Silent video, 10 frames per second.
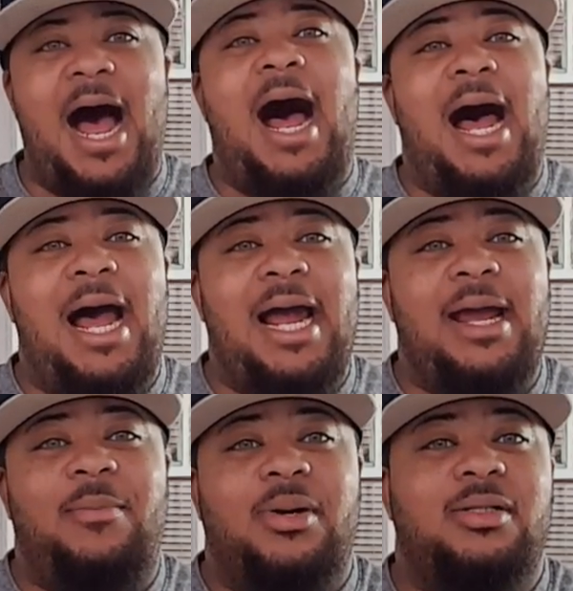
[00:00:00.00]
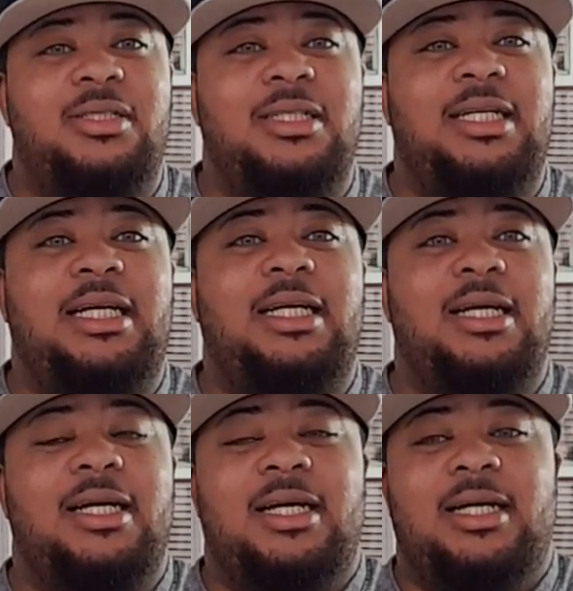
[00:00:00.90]
I personally
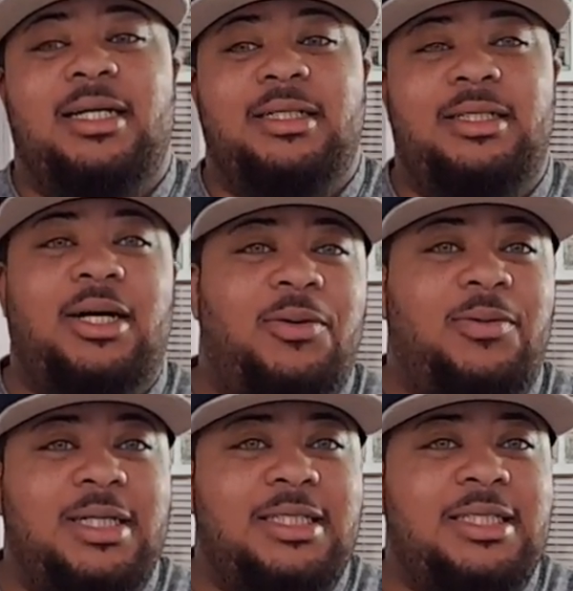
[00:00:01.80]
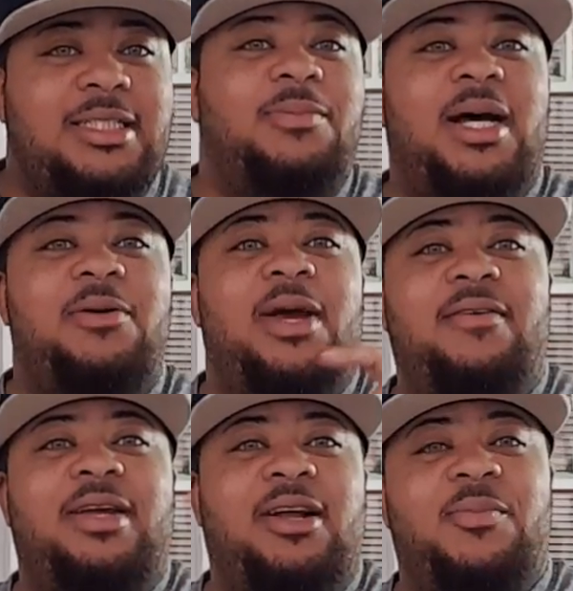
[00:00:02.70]
don't want to see somebody
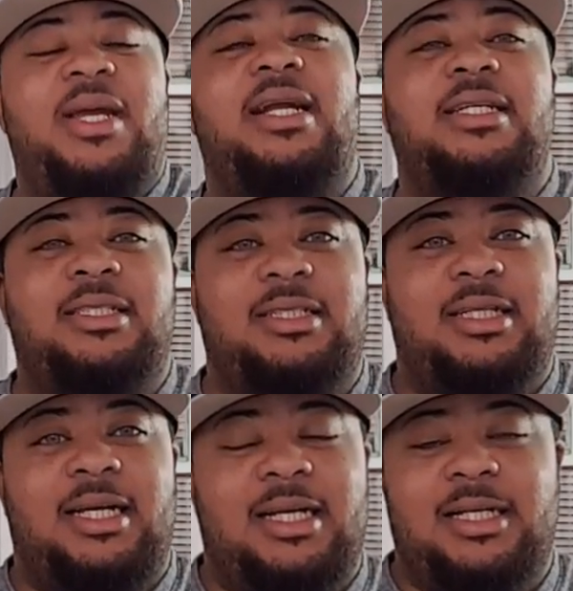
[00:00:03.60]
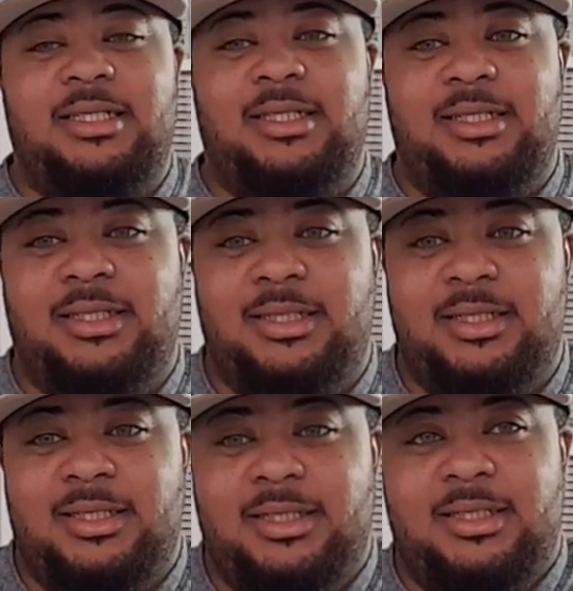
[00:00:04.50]
waving their penis in
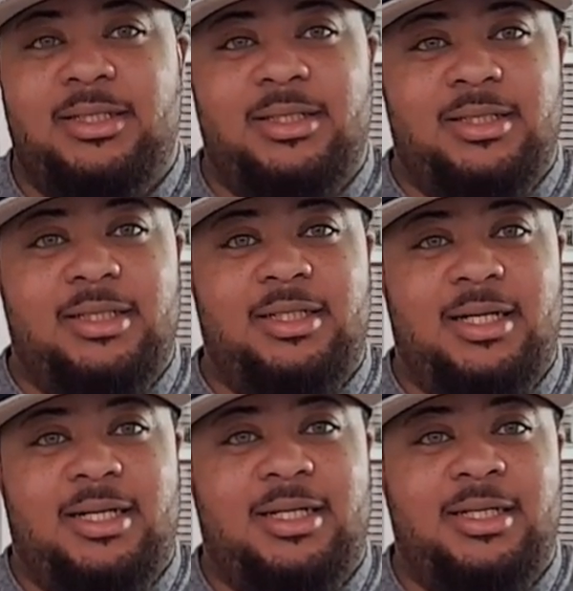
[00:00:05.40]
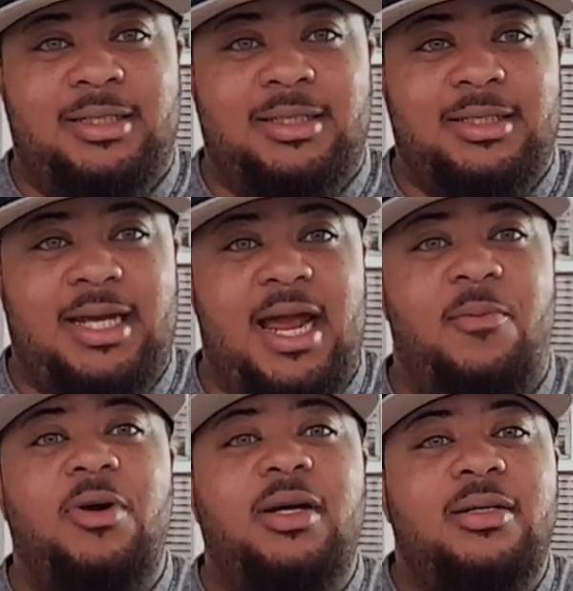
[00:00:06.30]
the
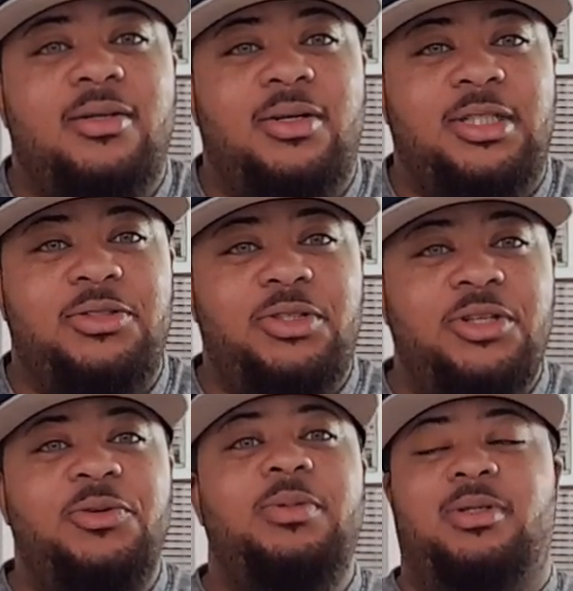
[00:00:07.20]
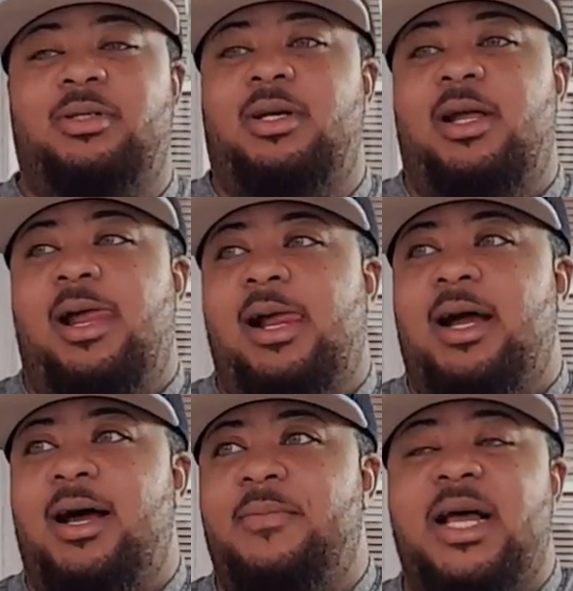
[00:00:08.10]
camera on YouTube.
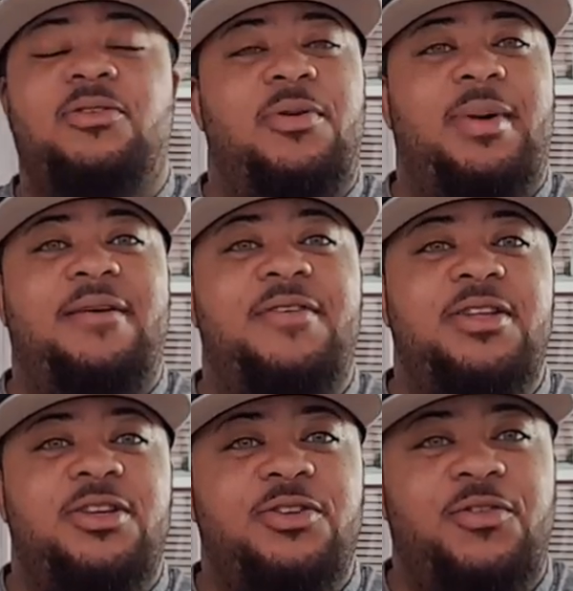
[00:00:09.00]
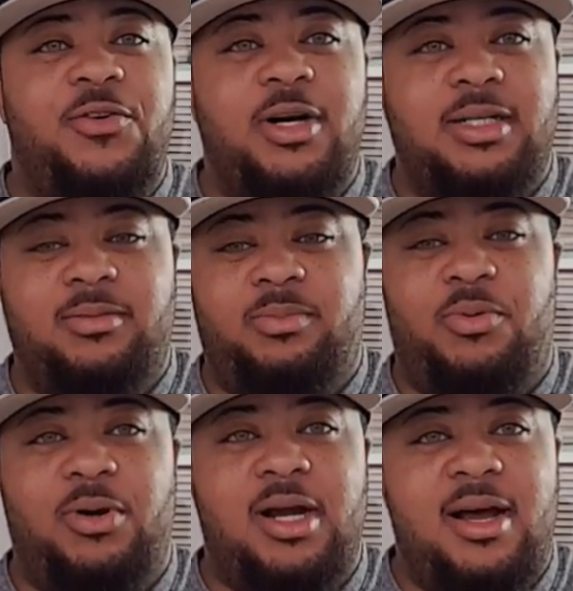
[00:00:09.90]
That's what my videos for, and
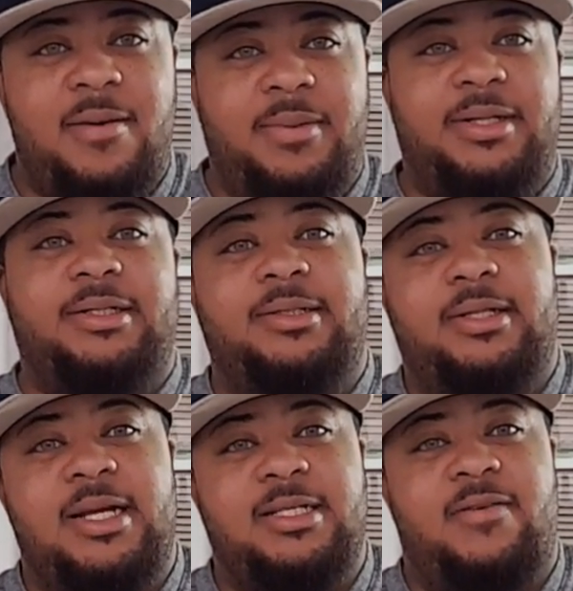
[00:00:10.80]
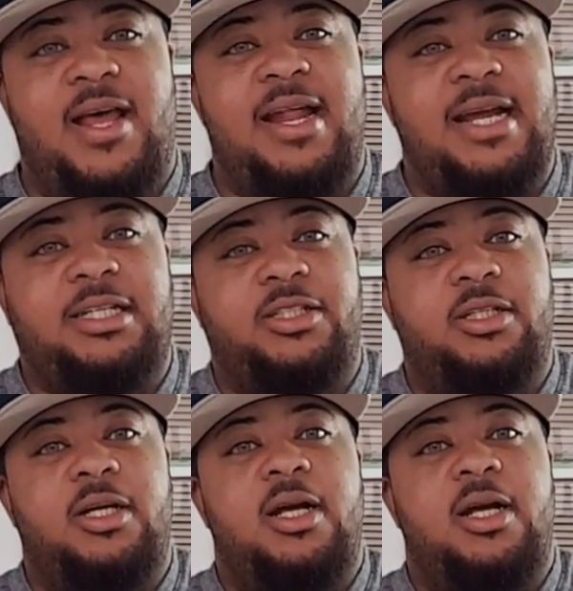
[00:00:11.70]
Pornhub and things of that nature.